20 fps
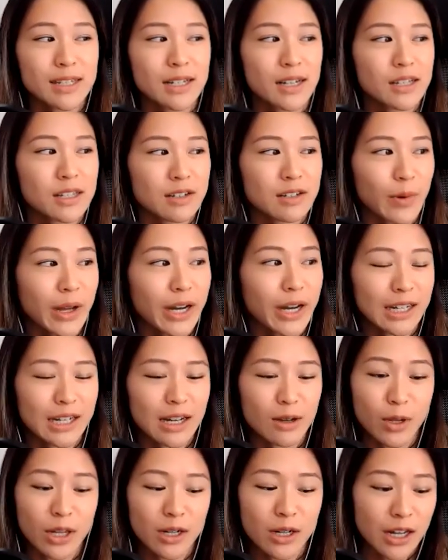tons of money,
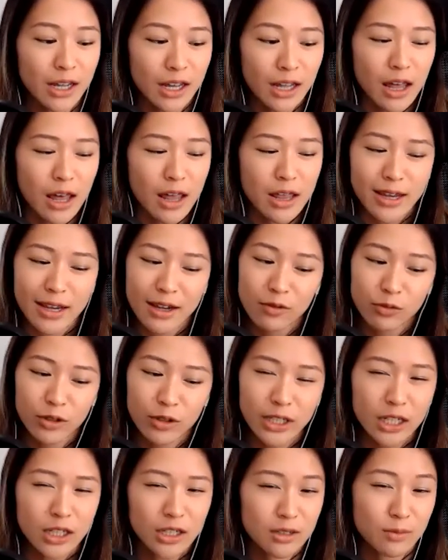I mean, they have
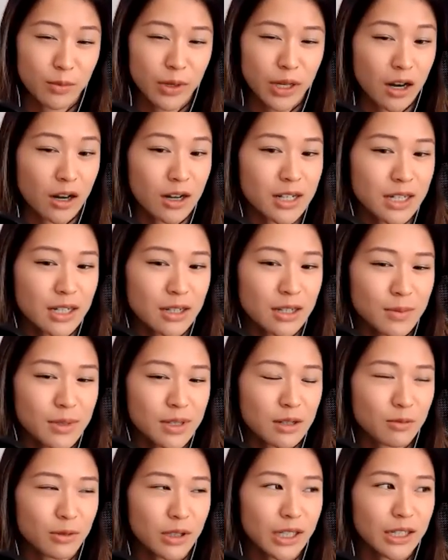really good PR teams.
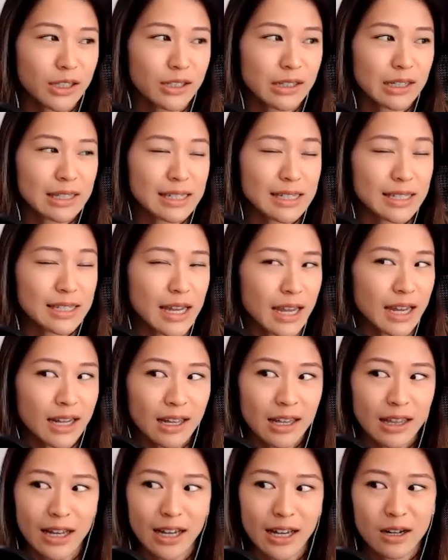They're really good at
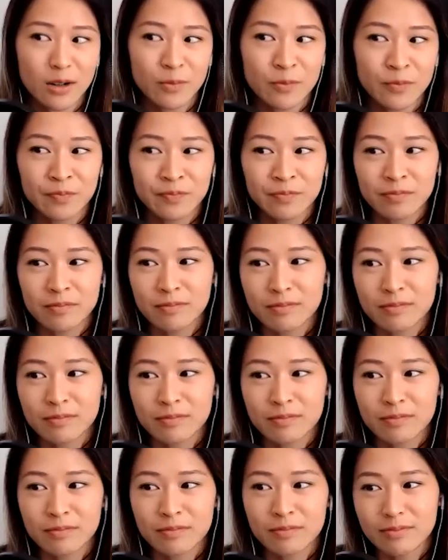saying that
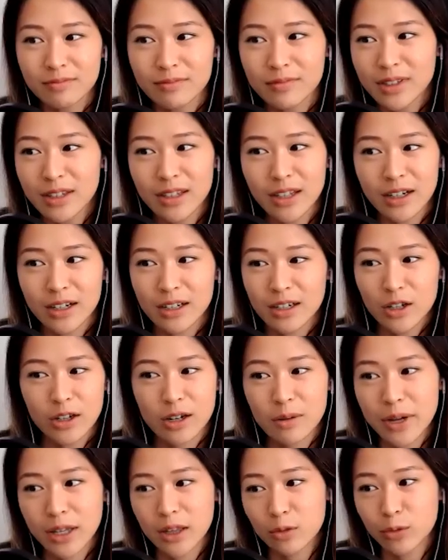they're going
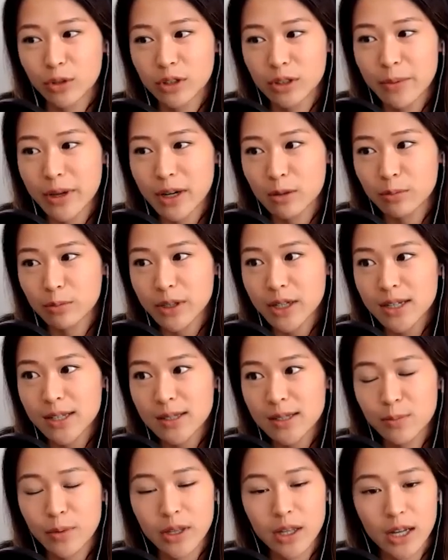to make the world a better place.
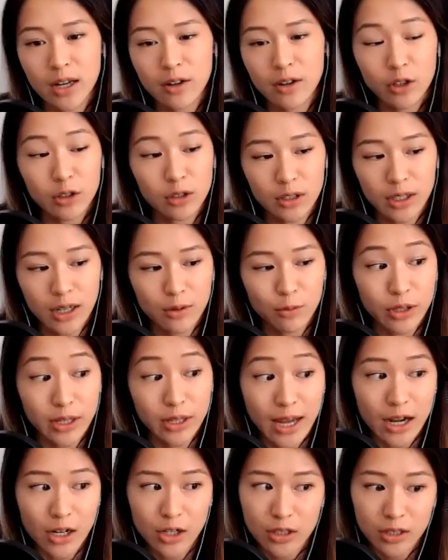But then if you look at what they
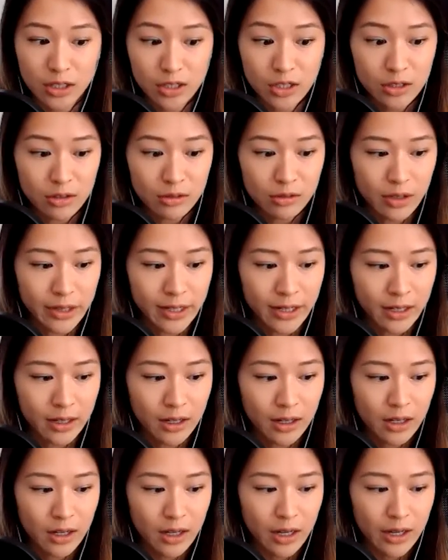actually do, their
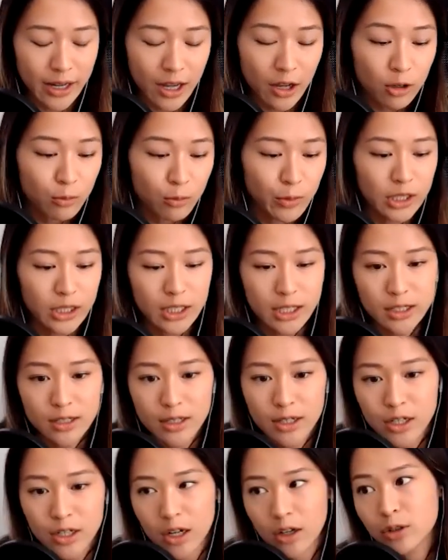accountability is to
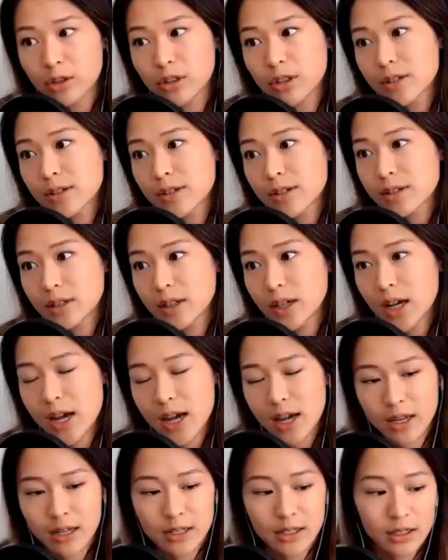shareholders.
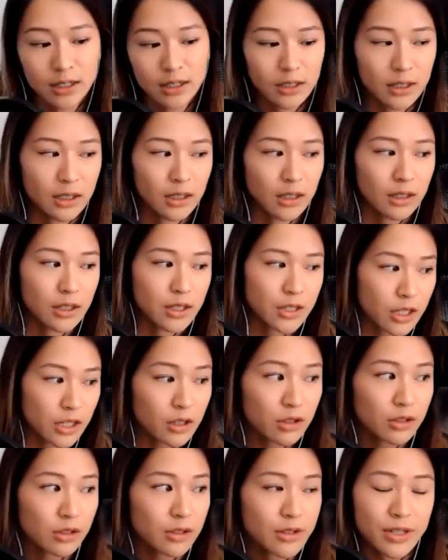And the
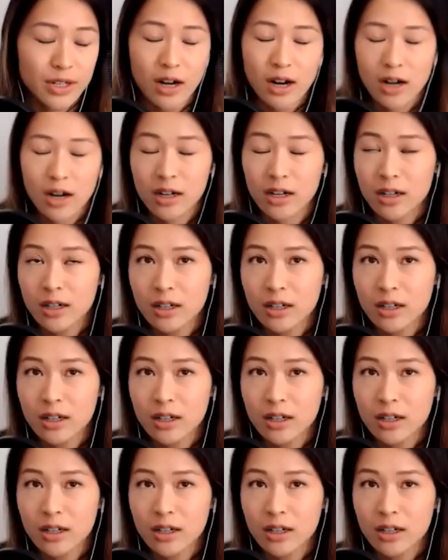shareholders are